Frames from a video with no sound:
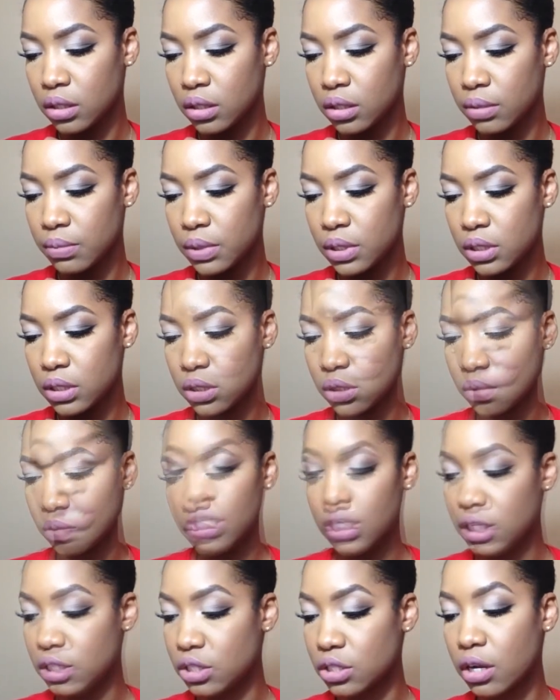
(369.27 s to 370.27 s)

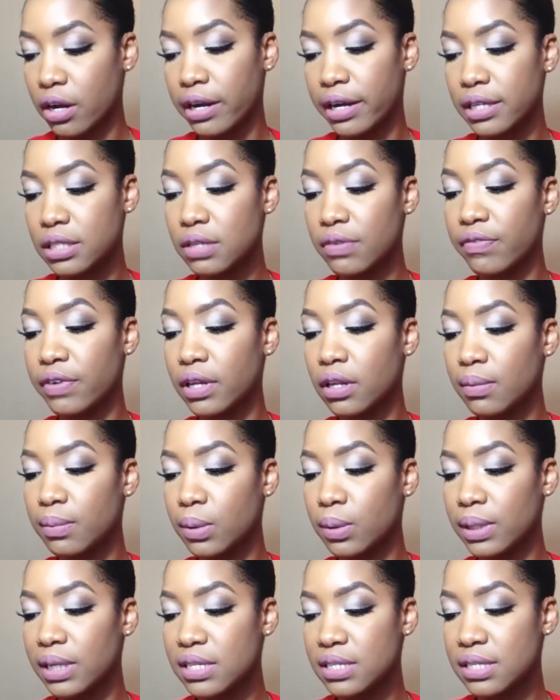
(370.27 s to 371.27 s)
It's
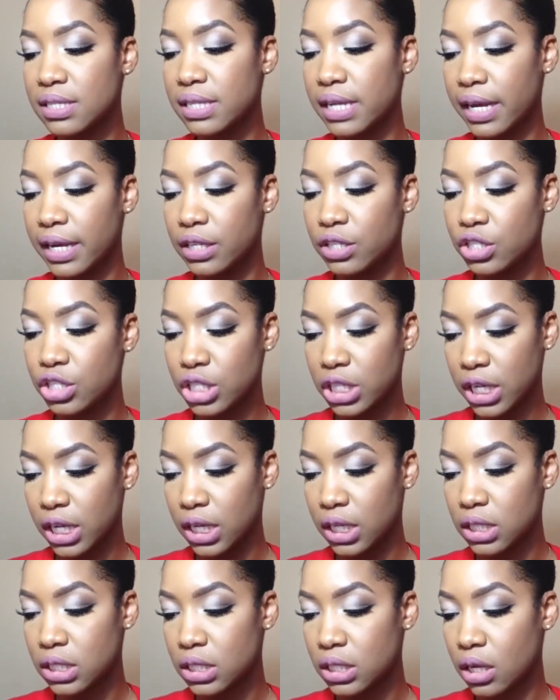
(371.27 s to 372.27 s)
available in 10
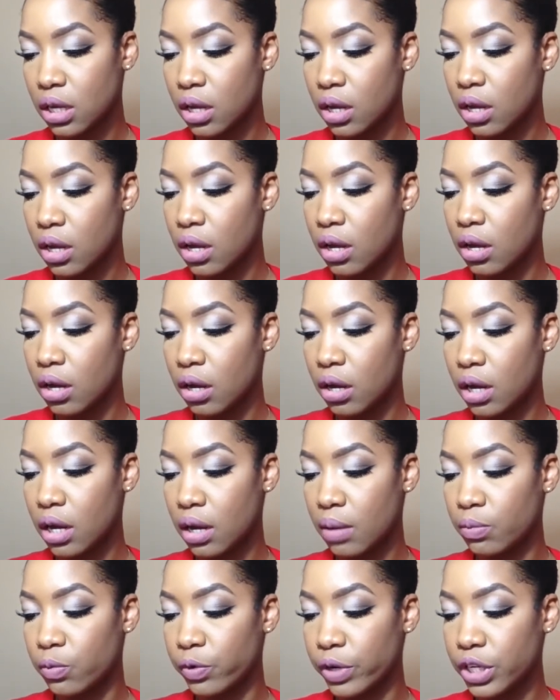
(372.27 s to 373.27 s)
shades,
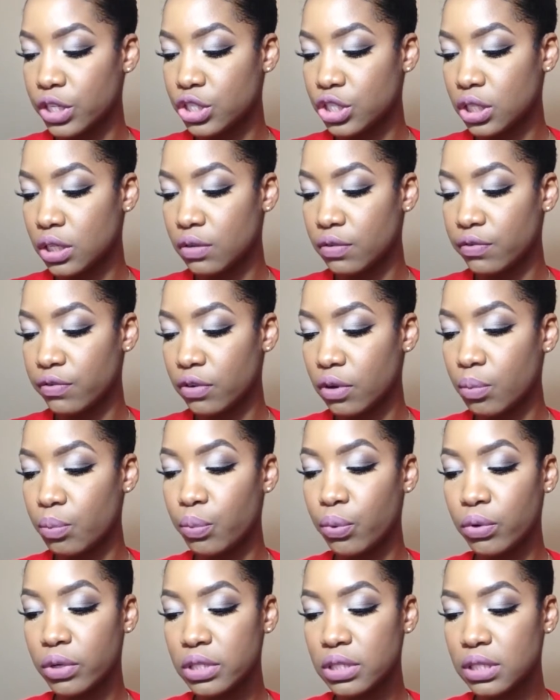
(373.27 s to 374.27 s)
ranging
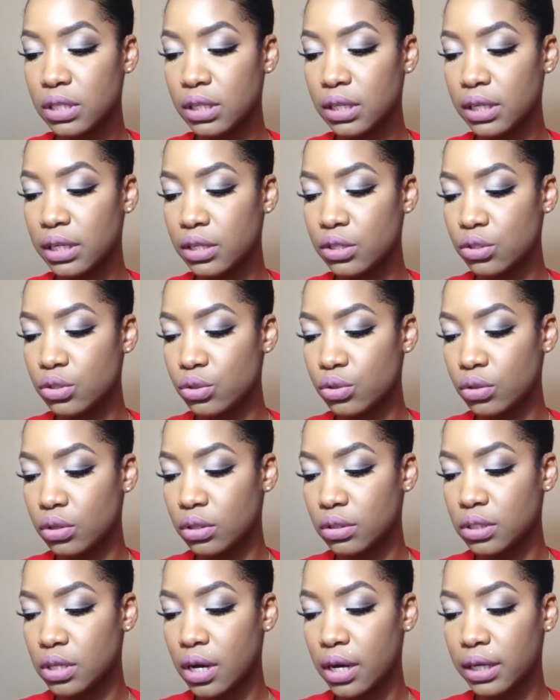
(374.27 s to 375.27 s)
from porcelain to
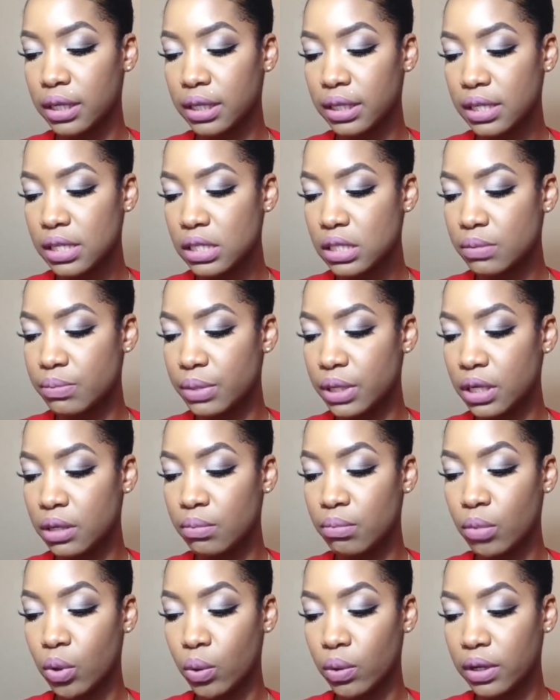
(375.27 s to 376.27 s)
the darkest
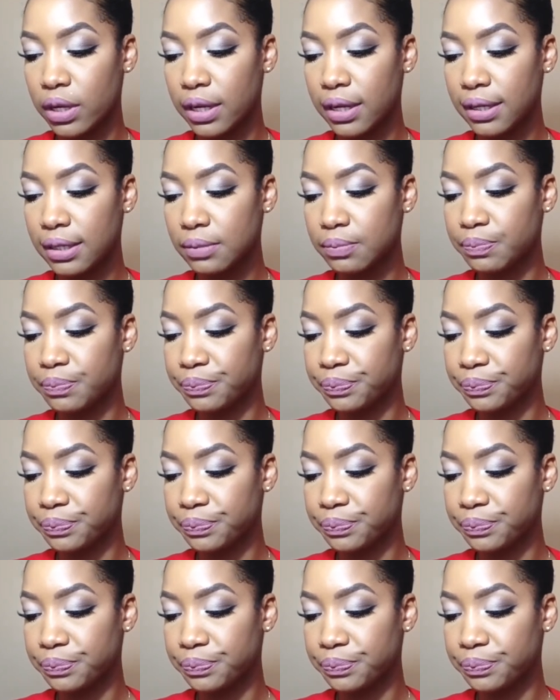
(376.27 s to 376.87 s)
being mocha.